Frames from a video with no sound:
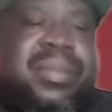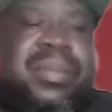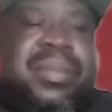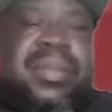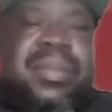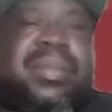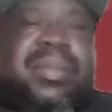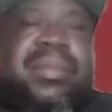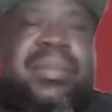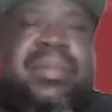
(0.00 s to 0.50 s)

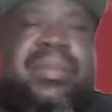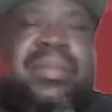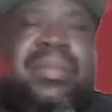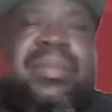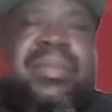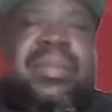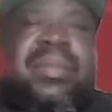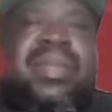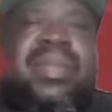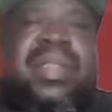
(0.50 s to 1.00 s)

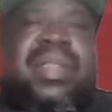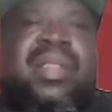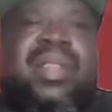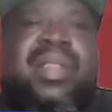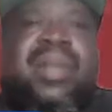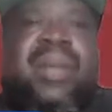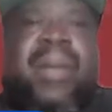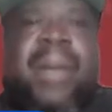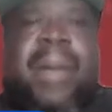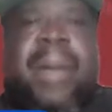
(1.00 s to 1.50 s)

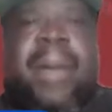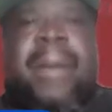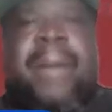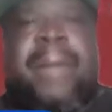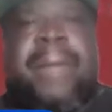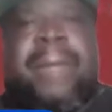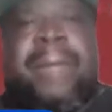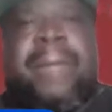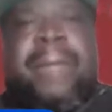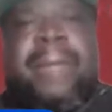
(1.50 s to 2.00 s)

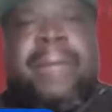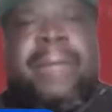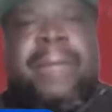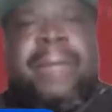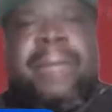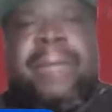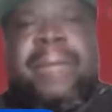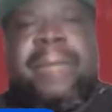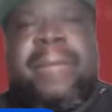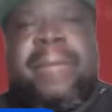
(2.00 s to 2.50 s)

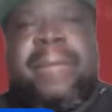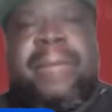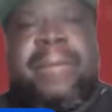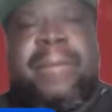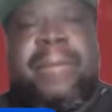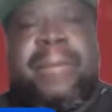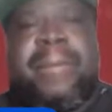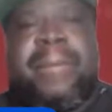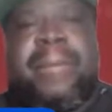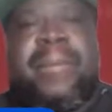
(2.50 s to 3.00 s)

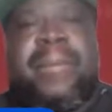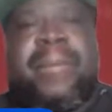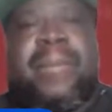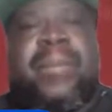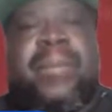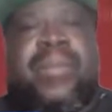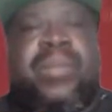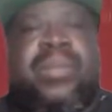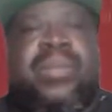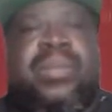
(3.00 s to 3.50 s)

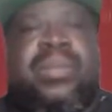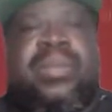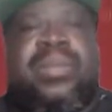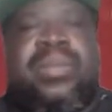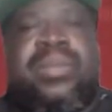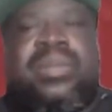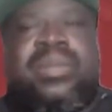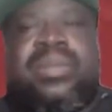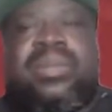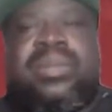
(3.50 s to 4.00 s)

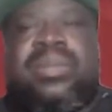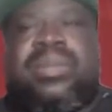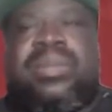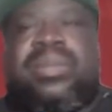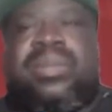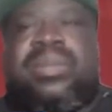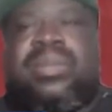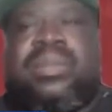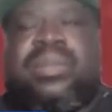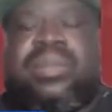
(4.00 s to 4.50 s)

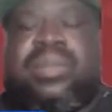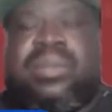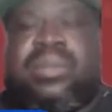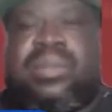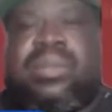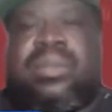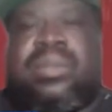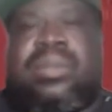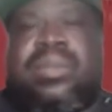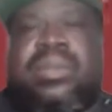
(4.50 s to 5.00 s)

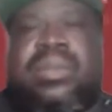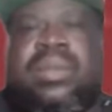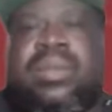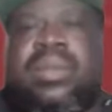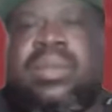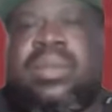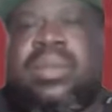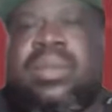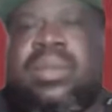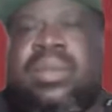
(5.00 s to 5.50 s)

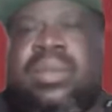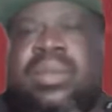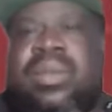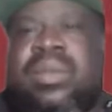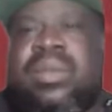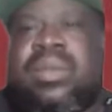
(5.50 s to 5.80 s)
No words are spoken by the person on screen.